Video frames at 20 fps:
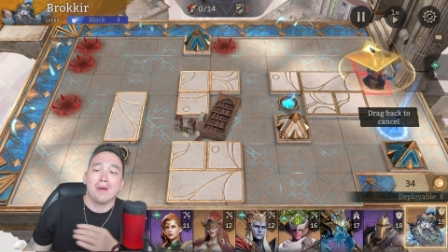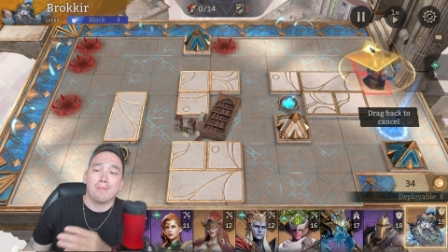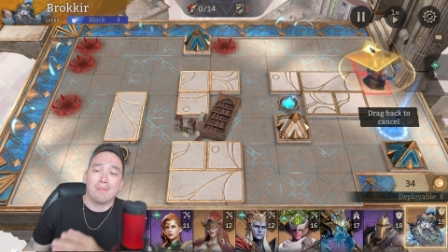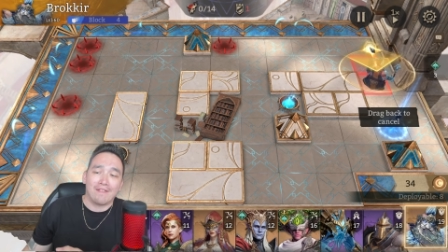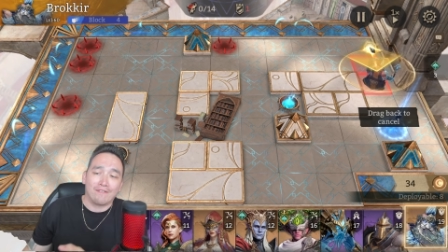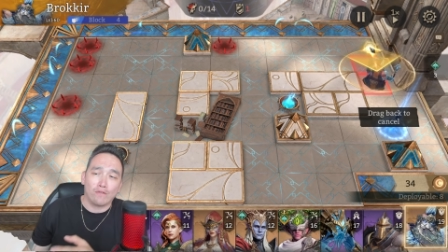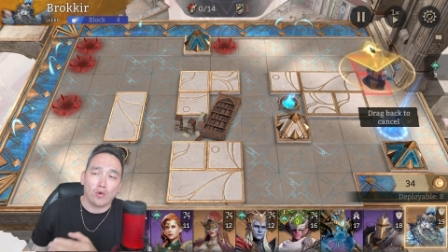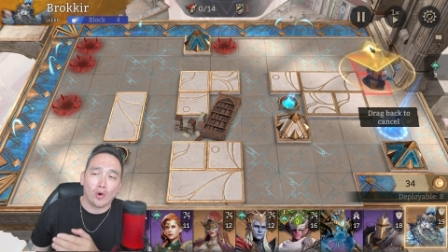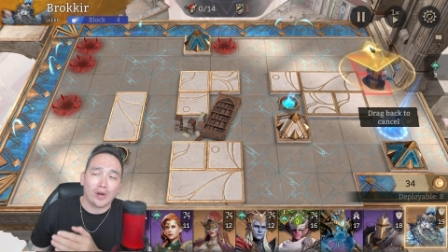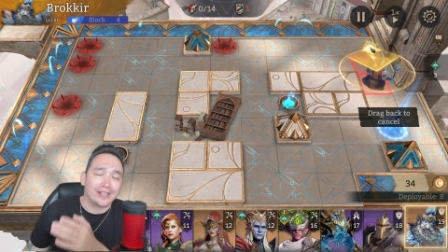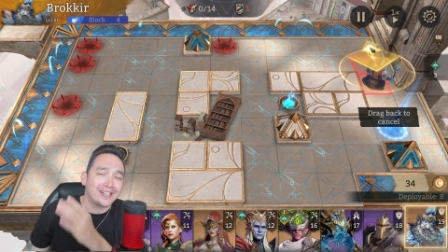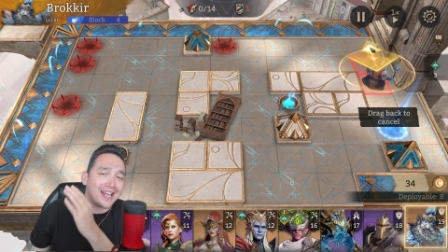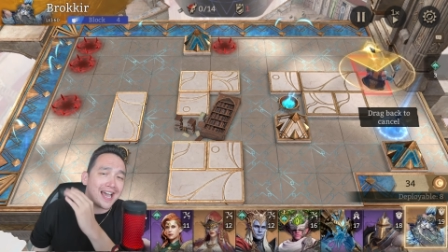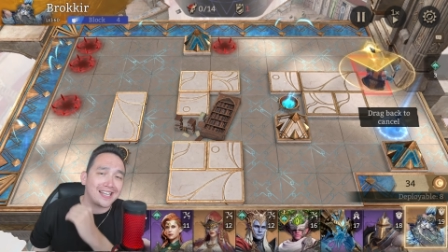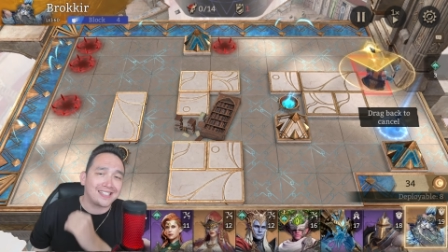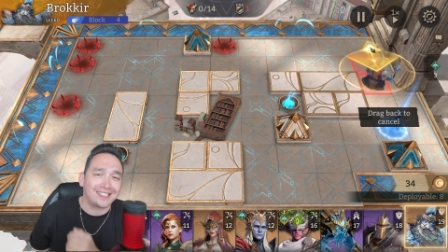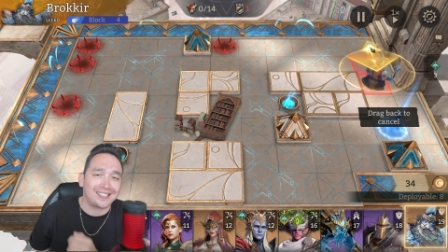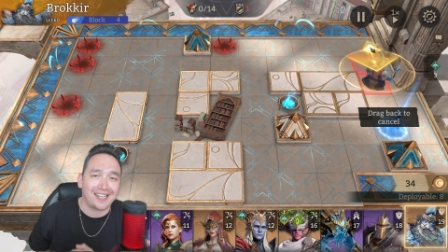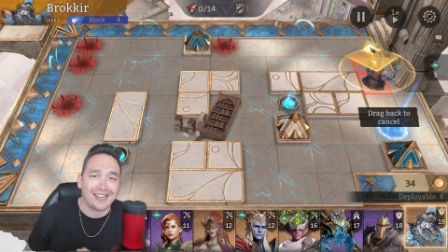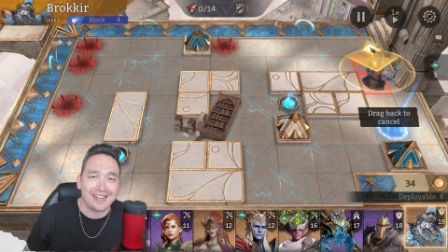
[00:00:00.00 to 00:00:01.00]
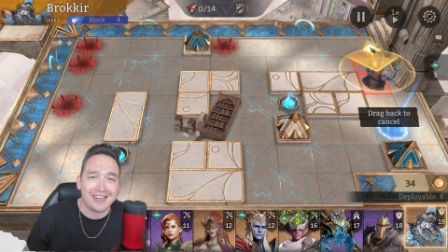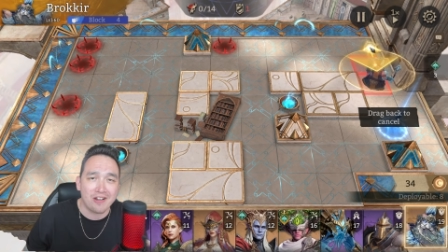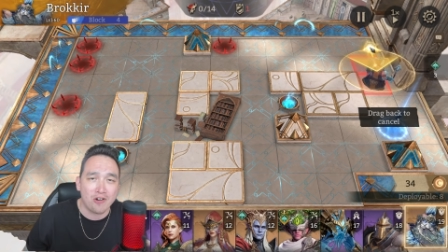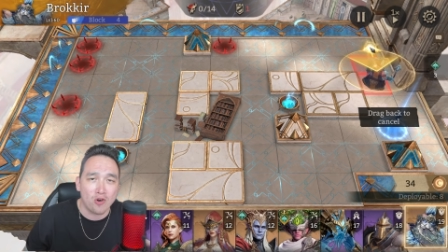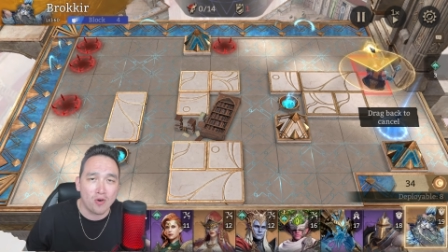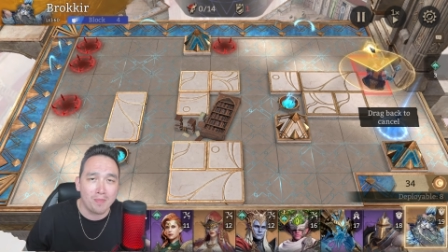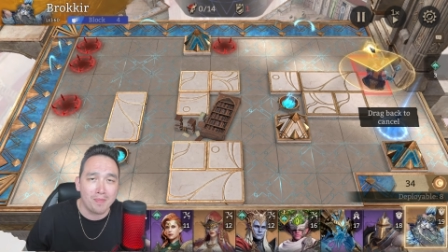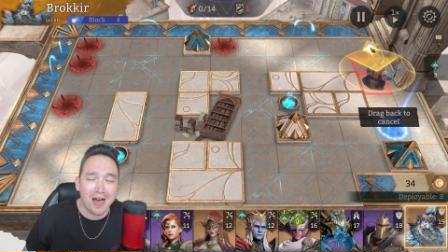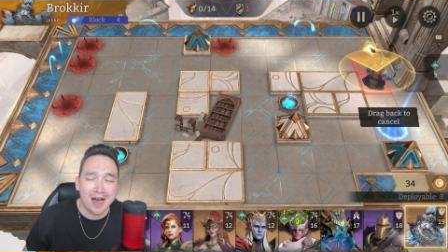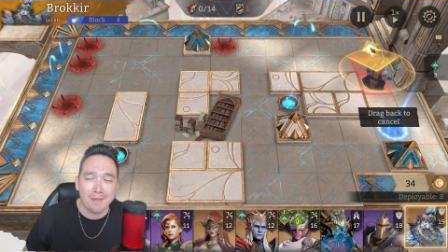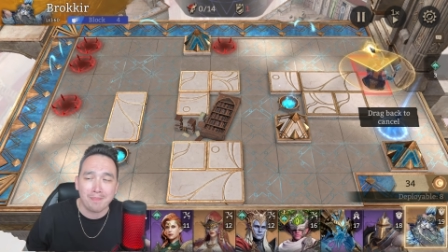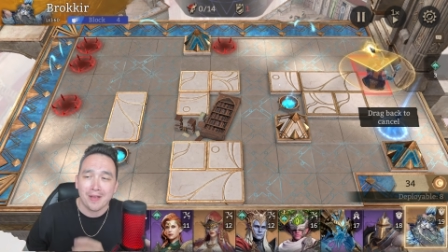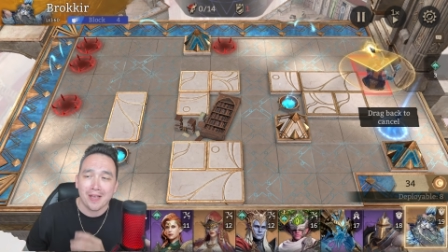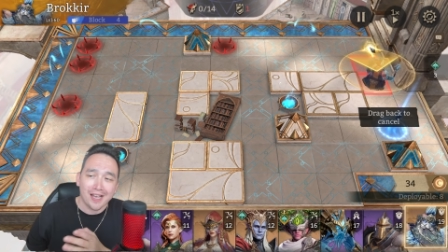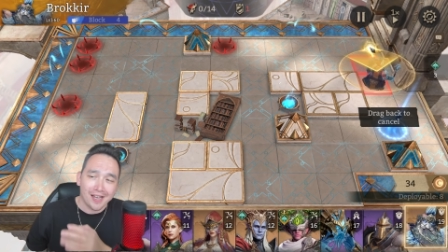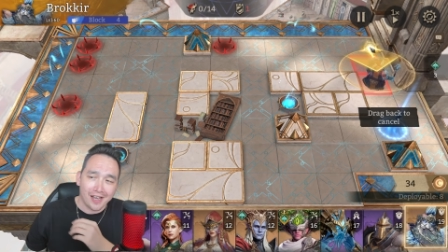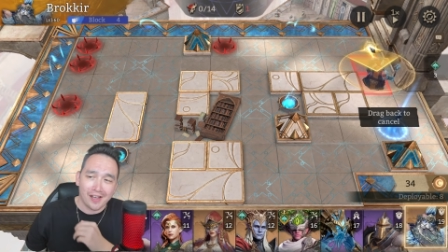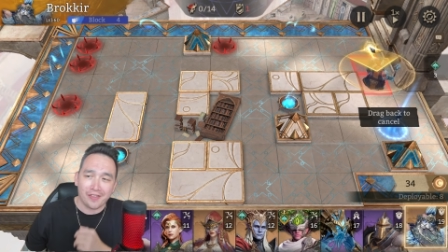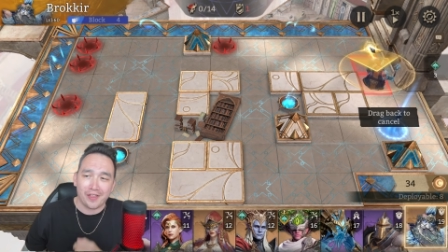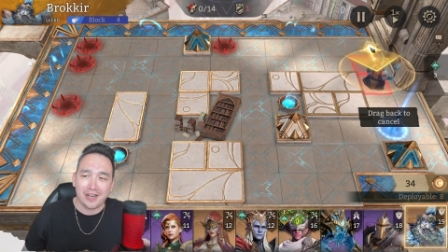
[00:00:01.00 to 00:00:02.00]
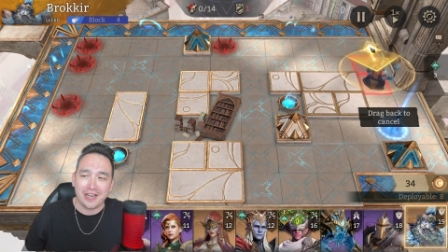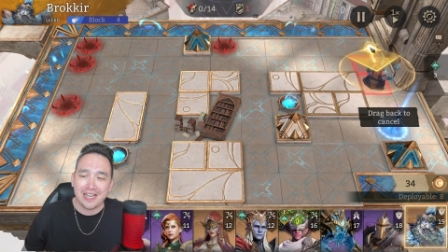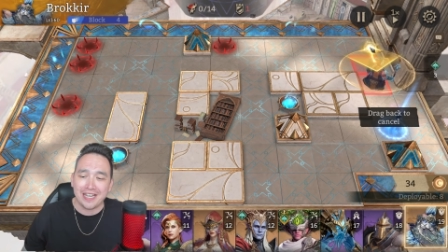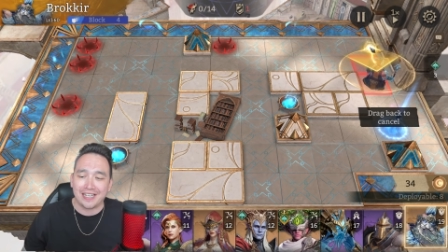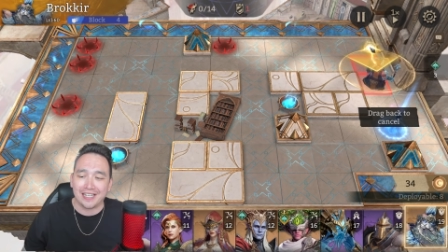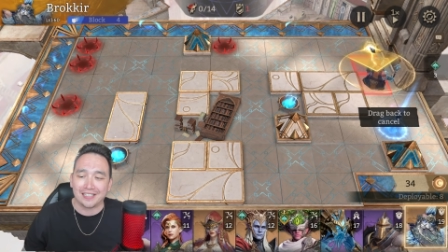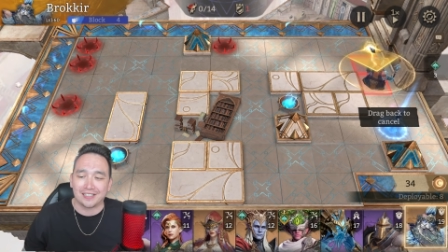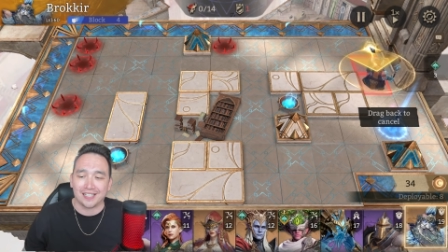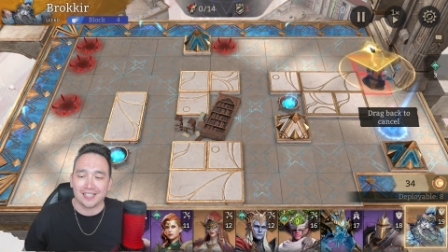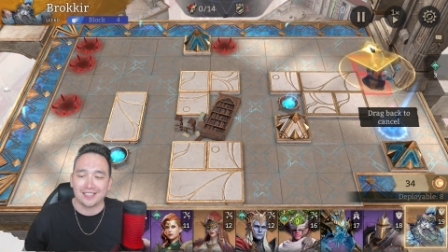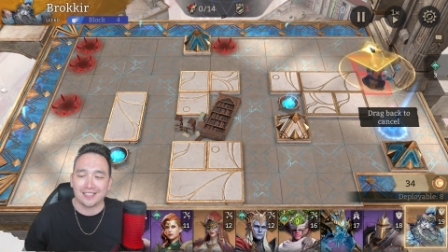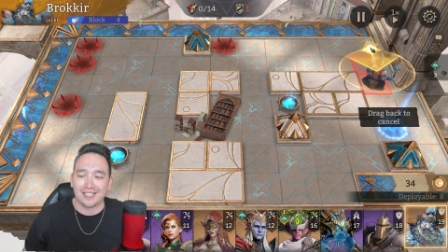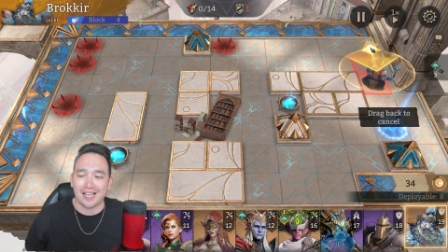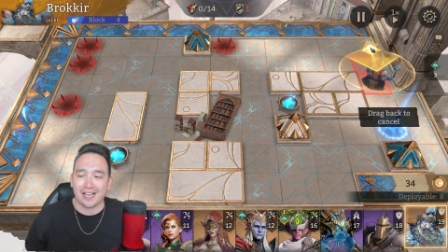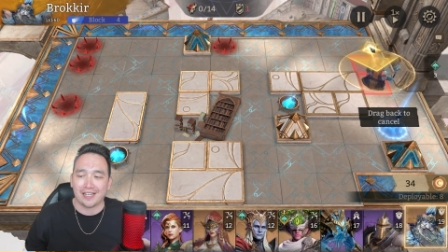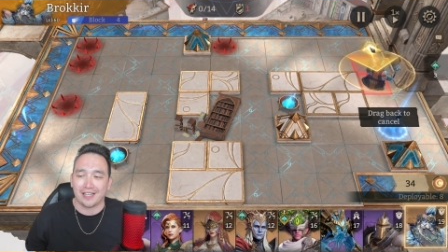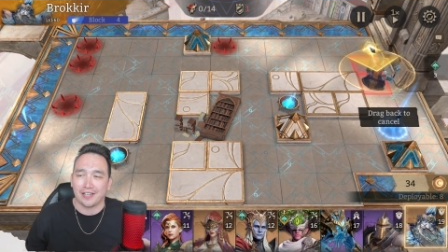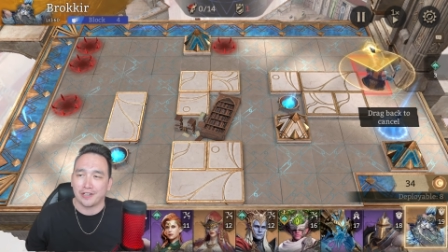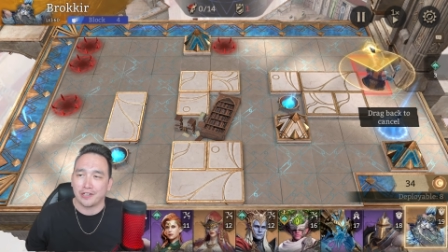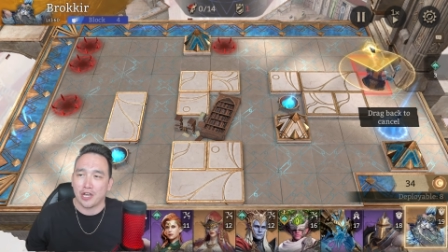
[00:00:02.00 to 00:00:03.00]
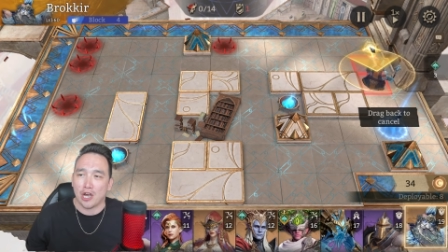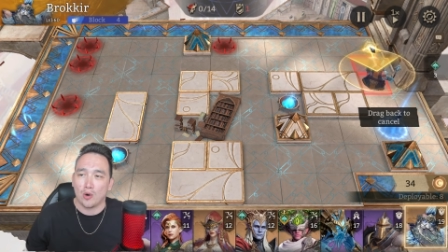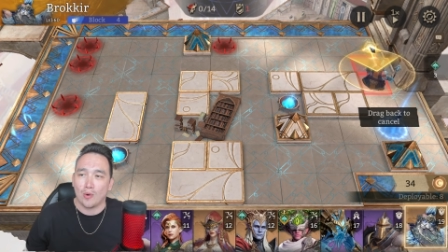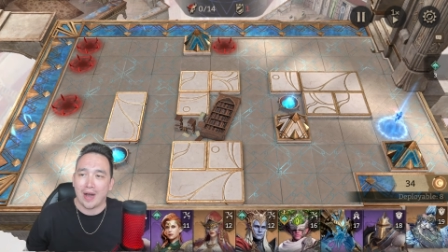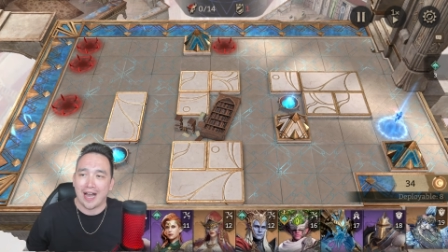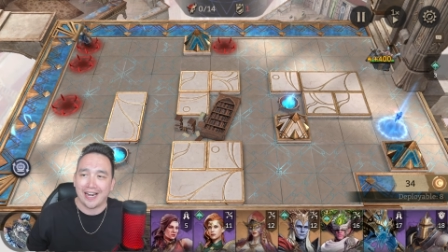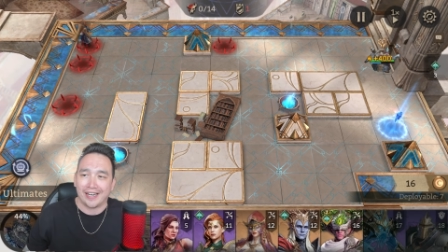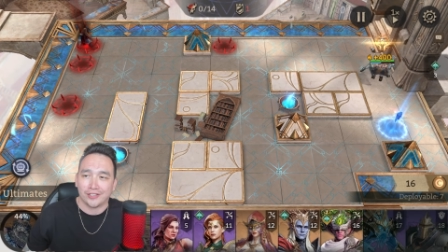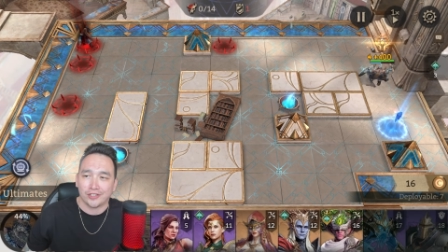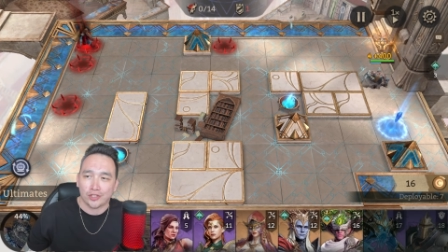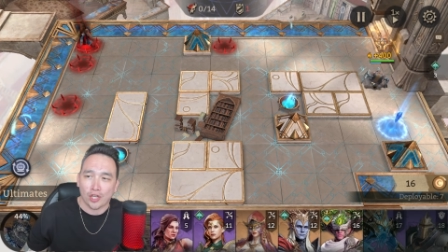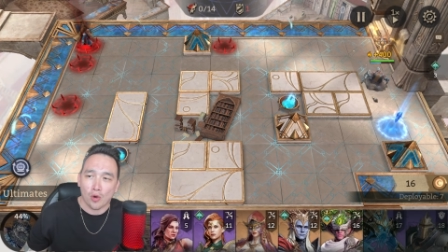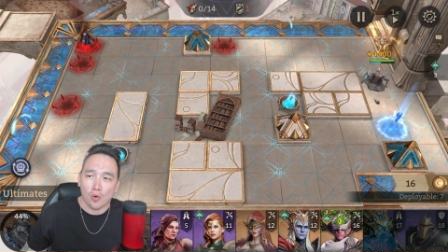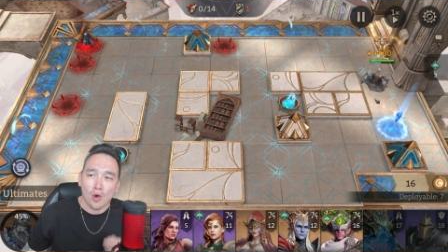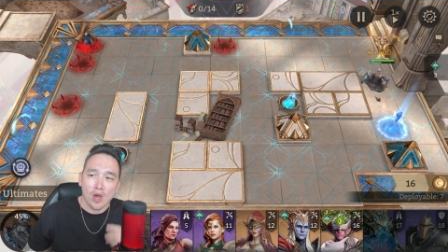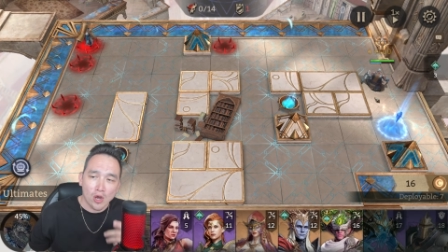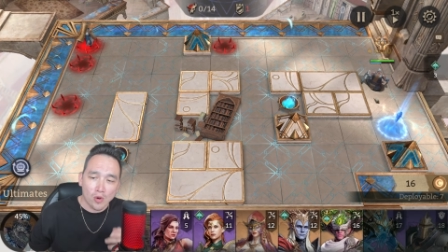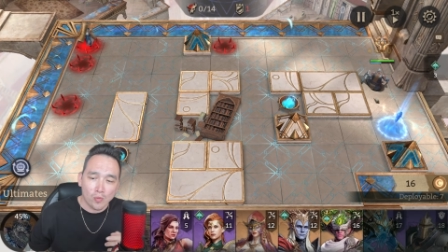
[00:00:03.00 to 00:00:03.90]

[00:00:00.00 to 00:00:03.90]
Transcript: My vortex can heal him up, and then he gets a second go at it. So